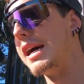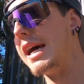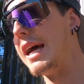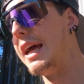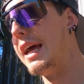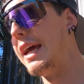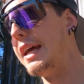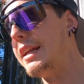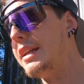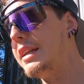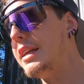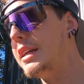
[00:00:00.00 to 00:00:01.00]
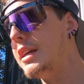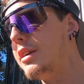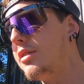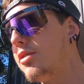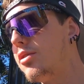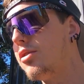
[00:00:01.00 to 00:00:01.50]
And
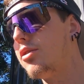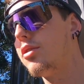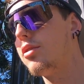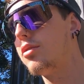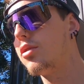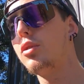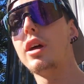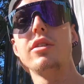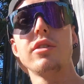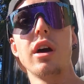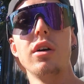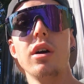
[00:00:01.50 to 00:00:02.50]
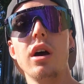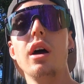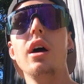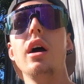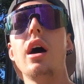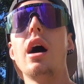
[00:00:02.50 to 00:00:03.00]
yes, 2 days ago
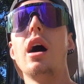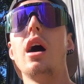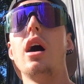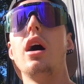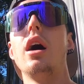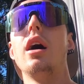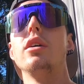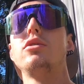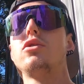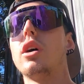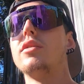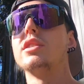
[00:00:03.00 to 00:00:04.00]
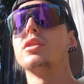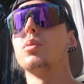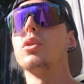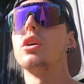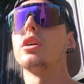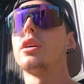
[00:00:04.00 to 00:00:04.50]
I was driving to
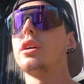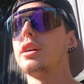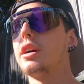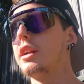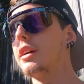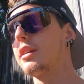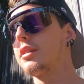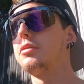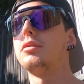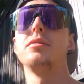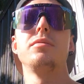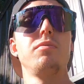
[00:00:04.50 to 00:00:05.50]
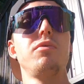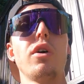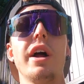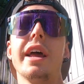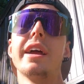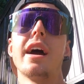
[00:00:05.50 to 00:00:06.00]
work in it, 'cause
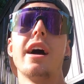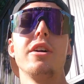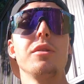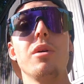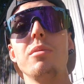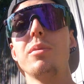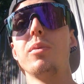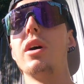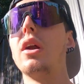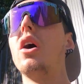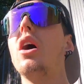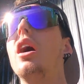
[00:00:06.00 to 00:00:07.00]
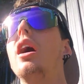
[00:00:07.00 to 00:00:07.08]
Friday car at the moment, why not?